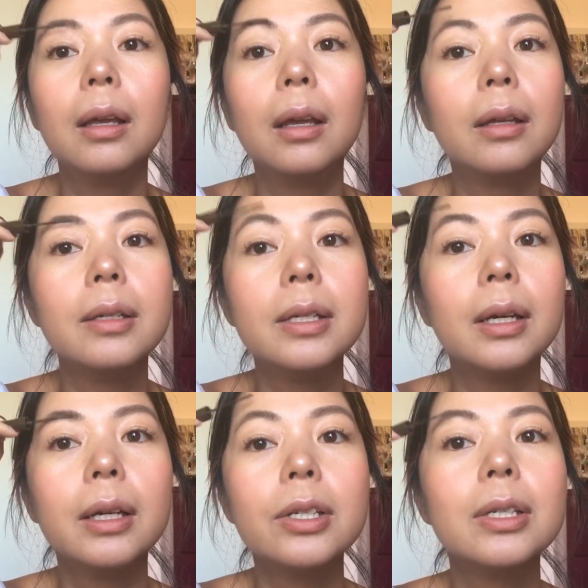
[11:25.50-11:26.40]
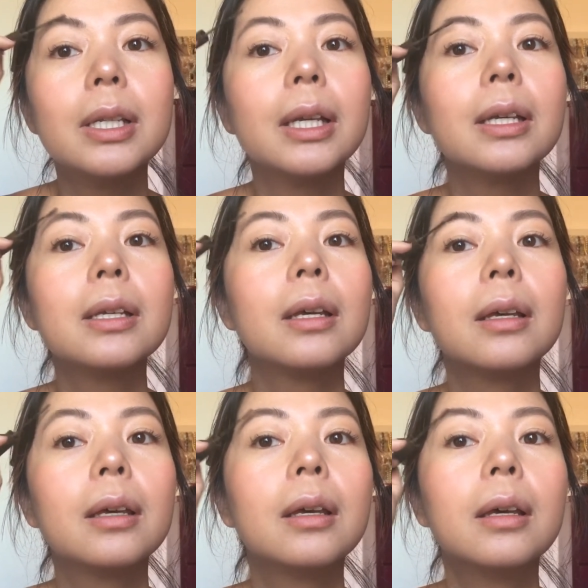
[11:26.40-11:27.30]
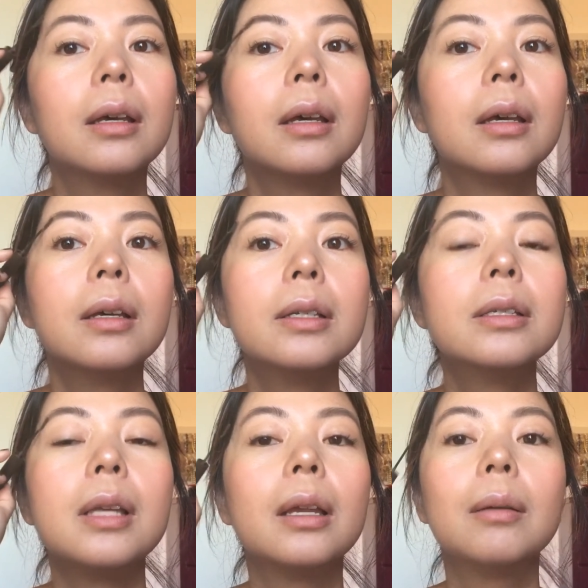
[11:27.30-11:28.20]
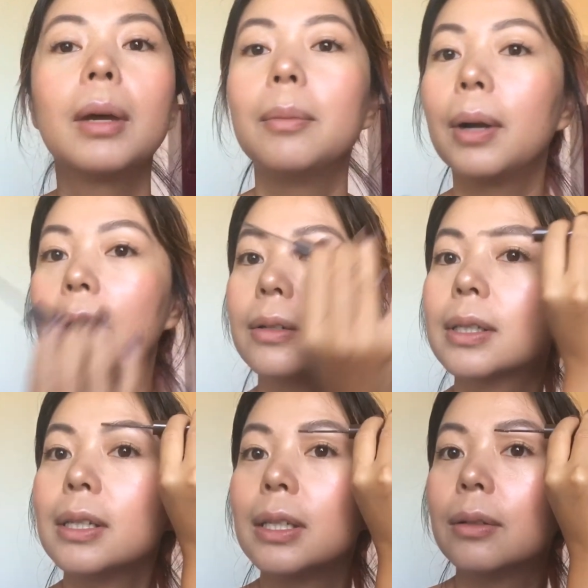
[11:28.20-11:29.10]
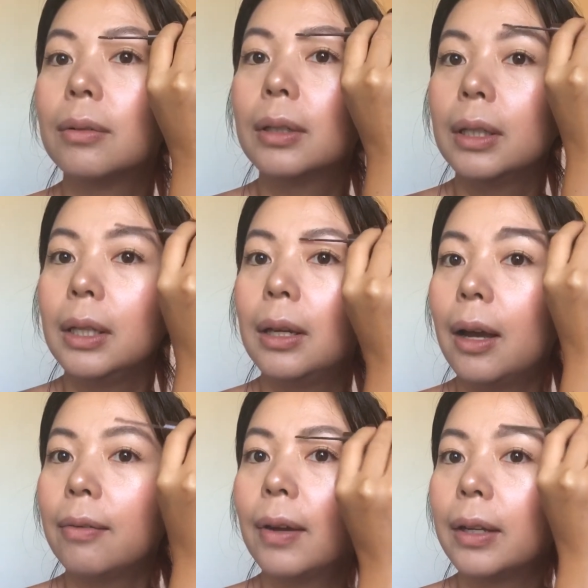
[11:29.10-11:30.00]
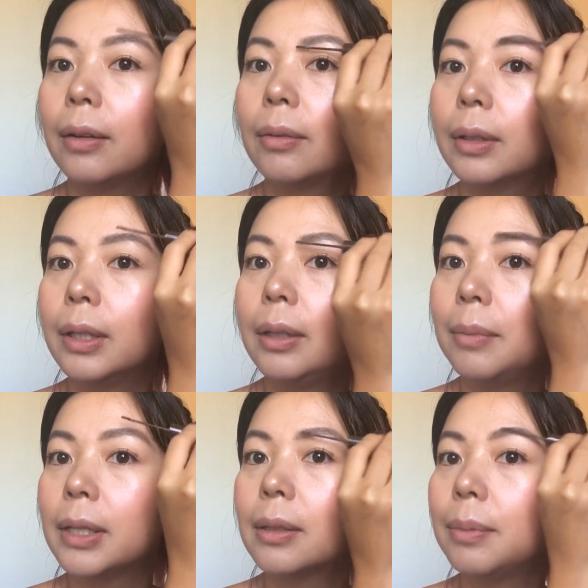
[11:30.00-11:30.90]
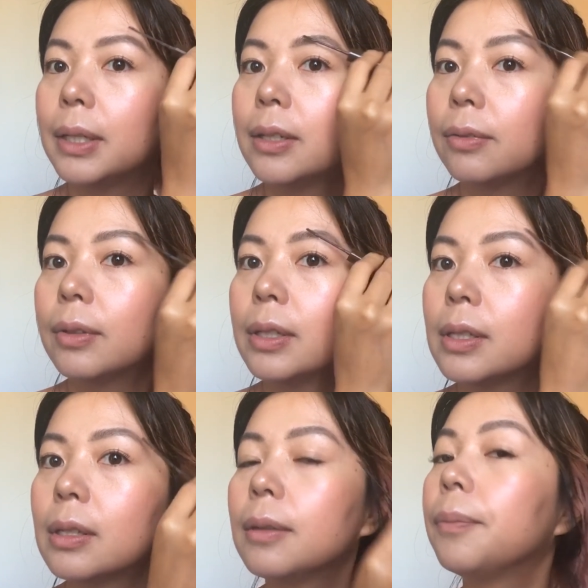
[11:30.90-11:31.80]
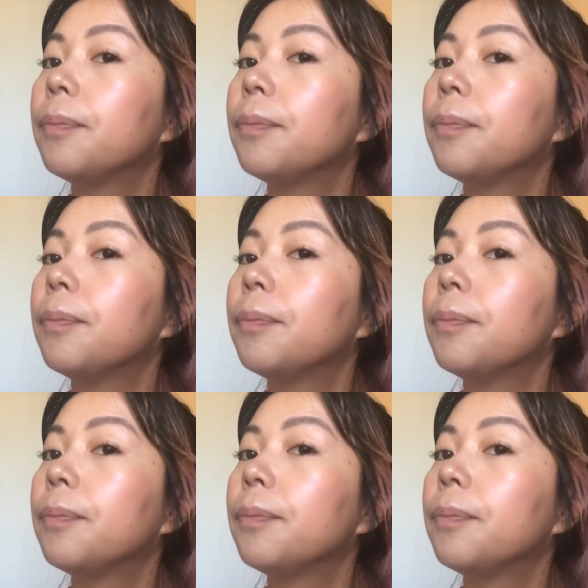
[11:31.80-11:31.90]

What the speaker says: And I just like setting my brows because I find it really makes a big difference.